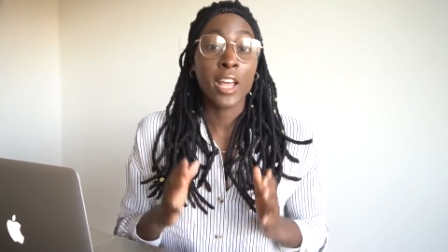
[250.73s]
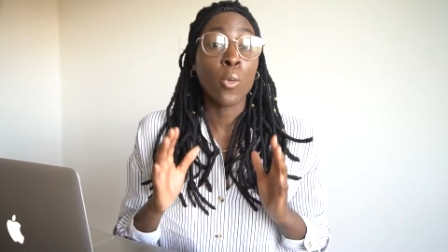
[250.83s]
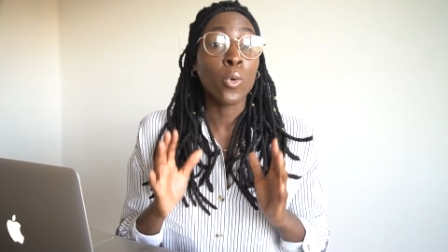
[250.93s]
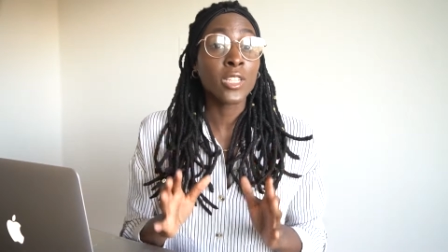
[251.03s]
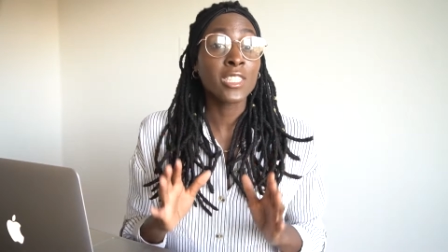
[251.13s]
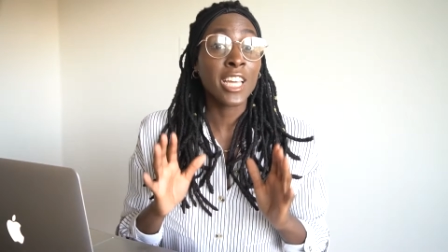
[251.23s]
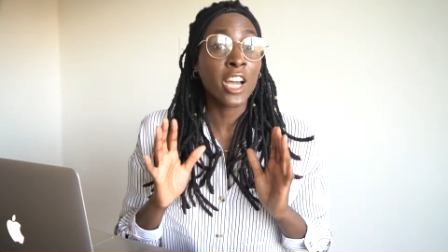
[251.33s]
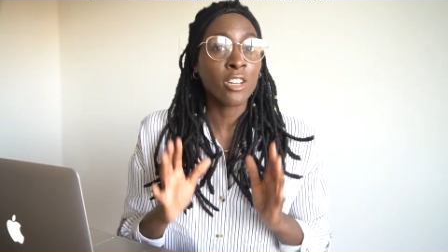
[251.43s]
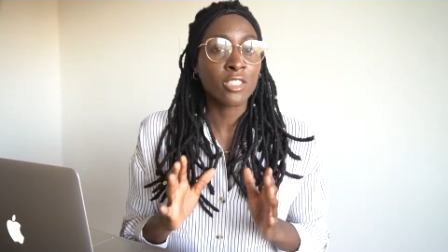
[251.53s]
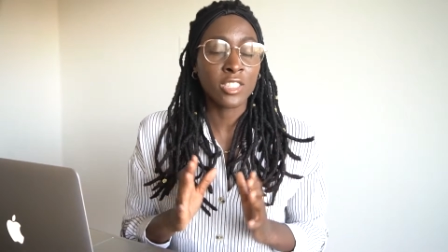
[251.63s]
Now once they
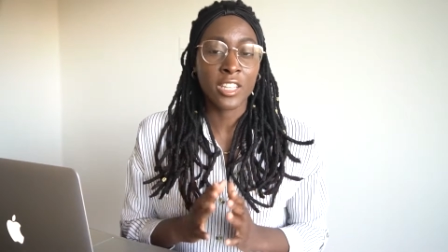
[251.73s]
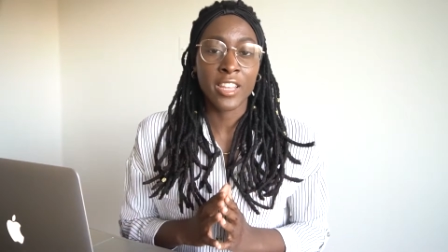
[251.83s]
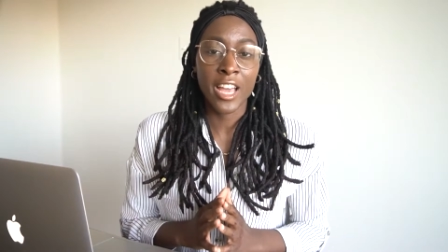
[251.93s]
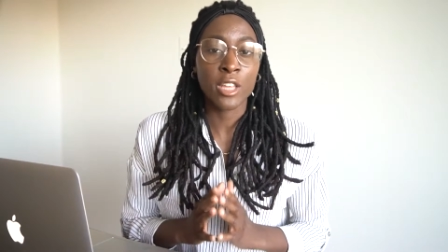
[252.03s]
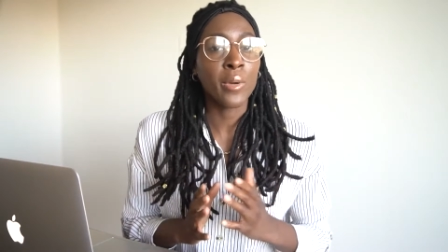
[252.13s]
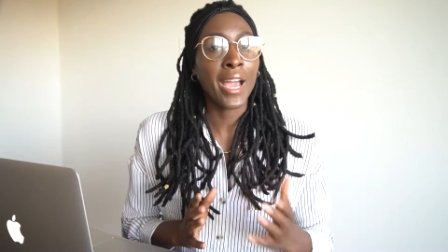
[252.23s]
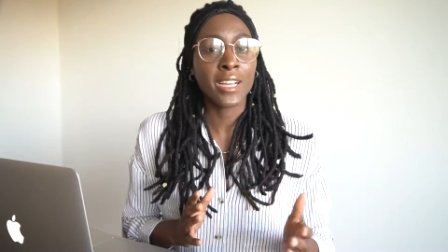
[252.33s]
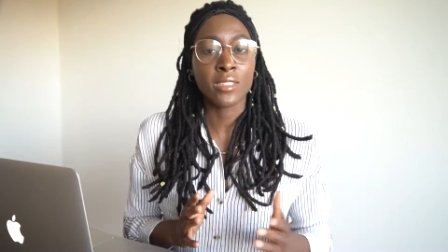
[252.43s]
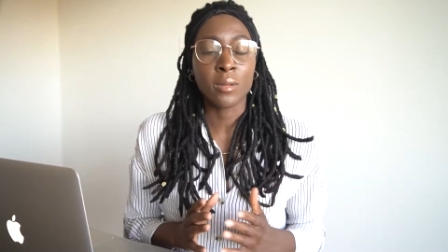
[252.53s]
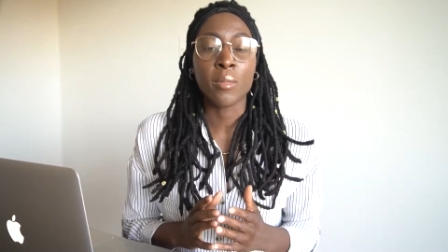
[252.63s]
understand that, you
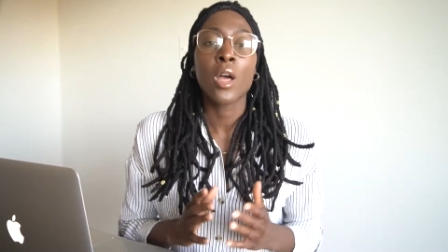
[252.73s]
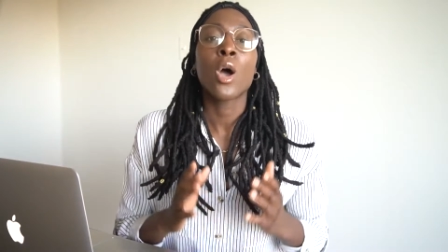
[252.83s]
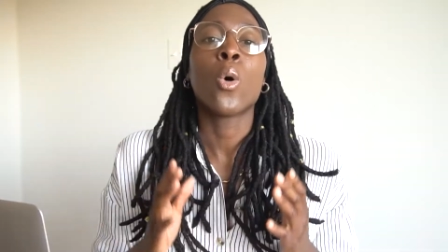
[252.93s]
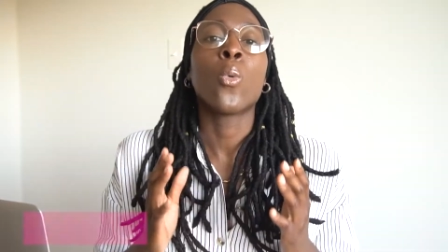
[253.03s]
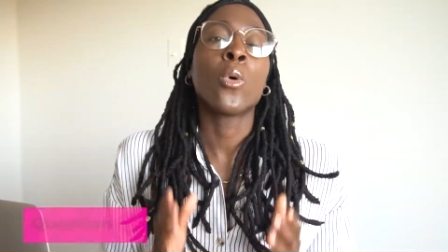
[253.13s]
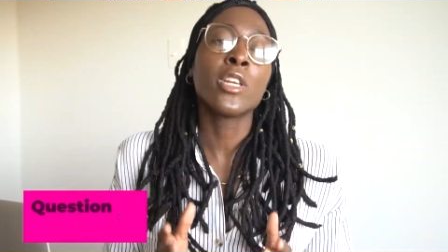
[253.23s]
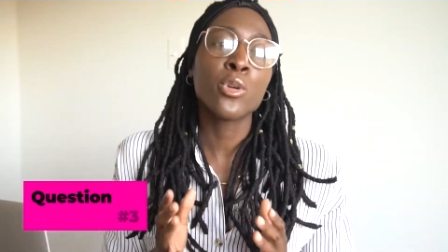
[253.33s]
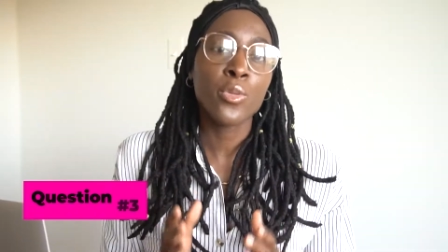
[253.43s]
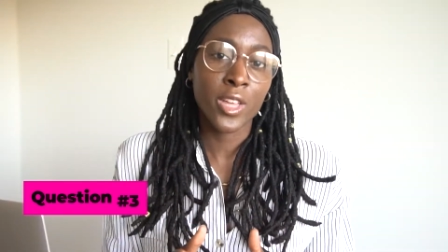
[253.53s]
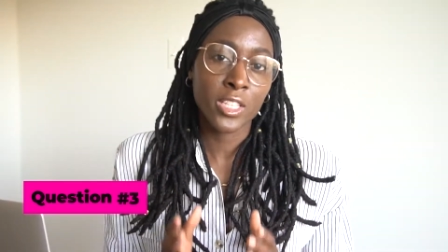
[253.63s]
ask them, what do
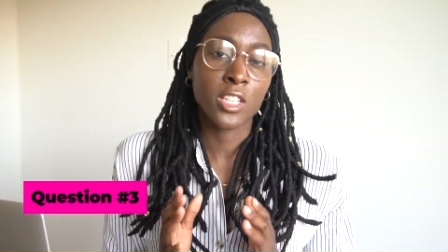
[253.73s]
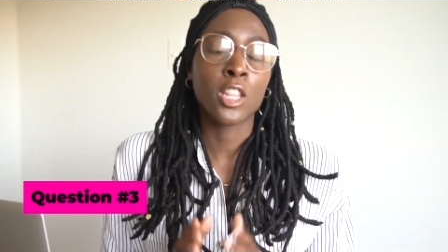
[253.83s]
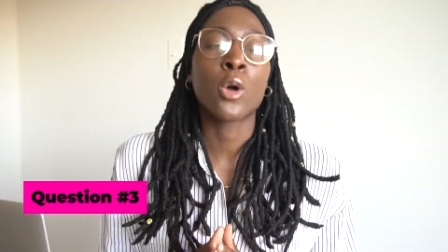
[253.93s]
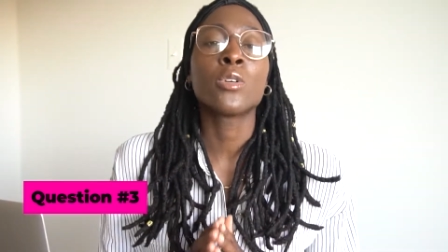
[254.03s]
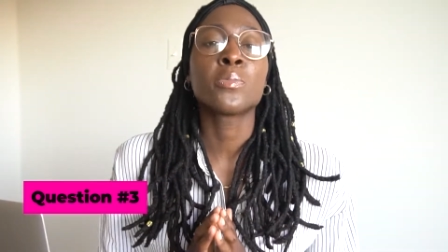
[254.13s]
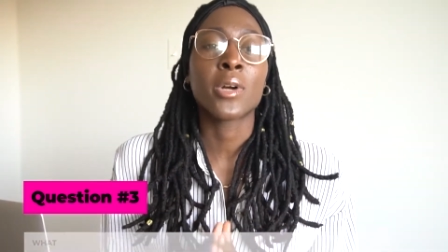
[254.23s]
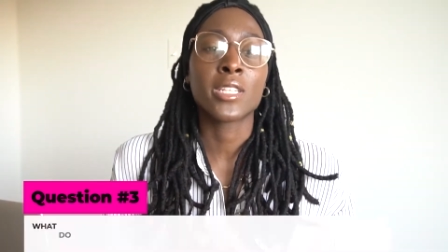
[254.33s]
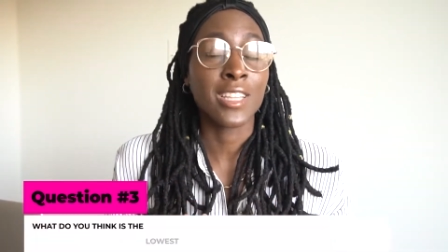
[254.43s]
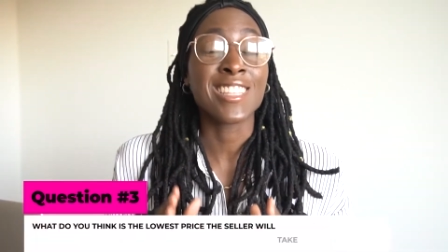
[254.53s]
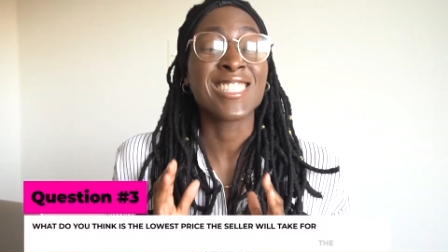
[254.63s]
you think is the lowest
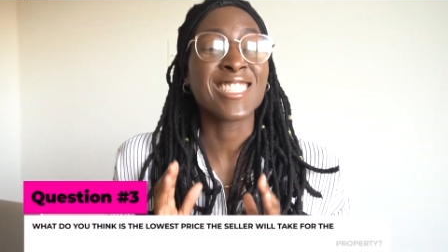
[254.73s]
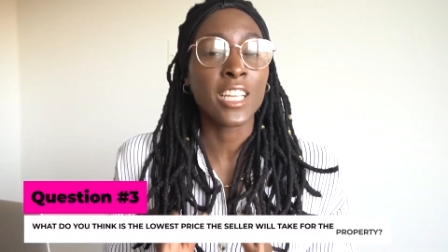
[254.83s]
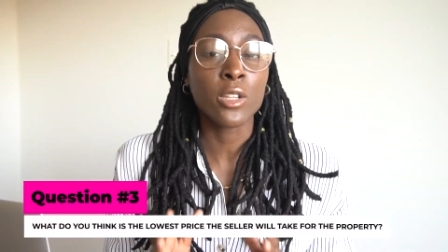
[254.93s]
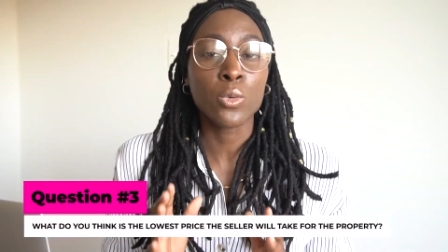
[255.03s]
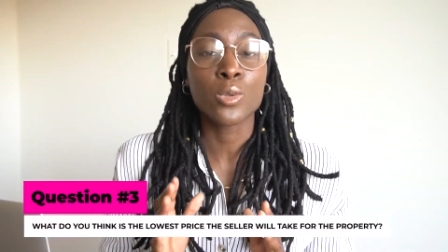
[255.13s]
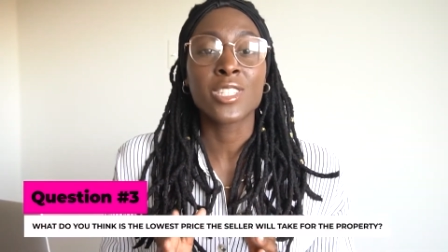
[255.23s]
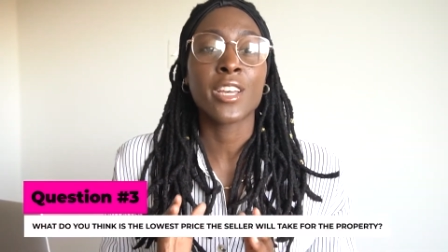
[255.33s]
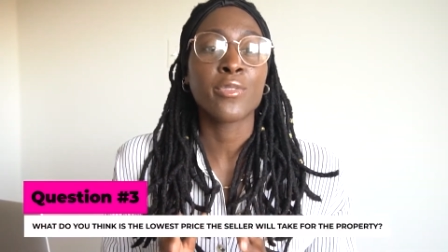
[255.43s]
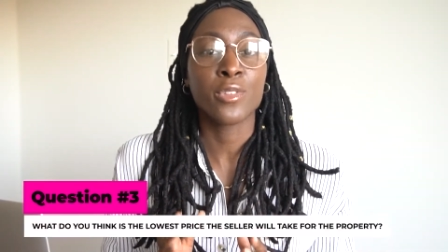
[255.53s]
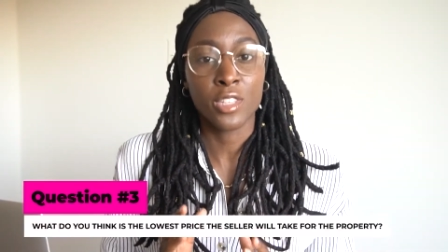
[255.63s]
price that the seller will
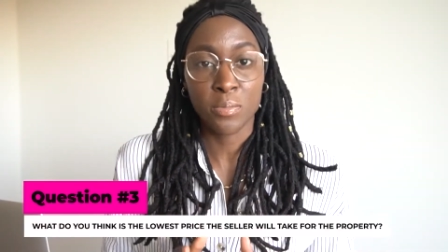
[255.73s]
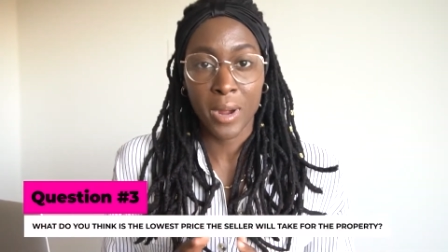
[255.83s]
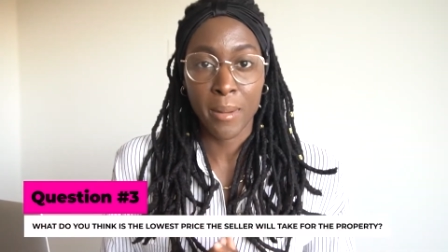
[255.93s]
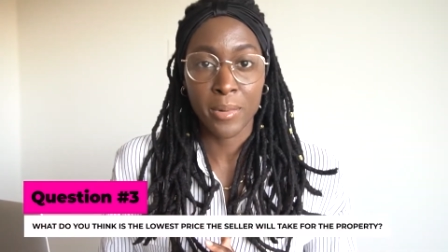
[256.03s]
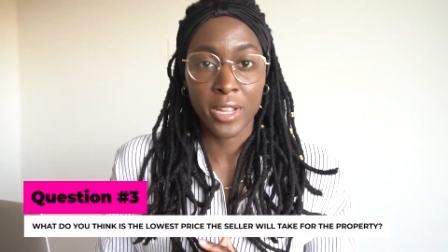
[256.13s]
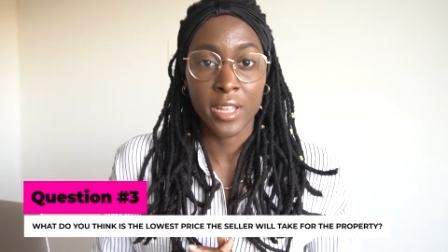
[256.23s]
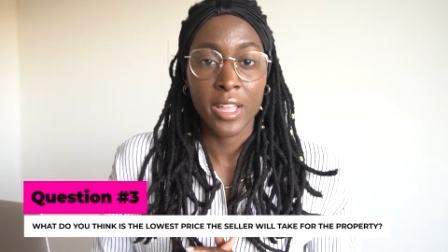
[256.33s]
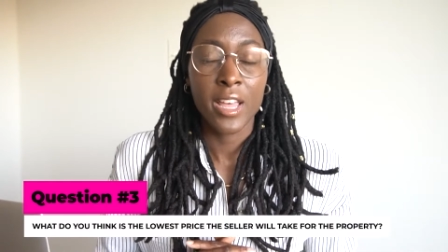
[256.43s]
take for this property?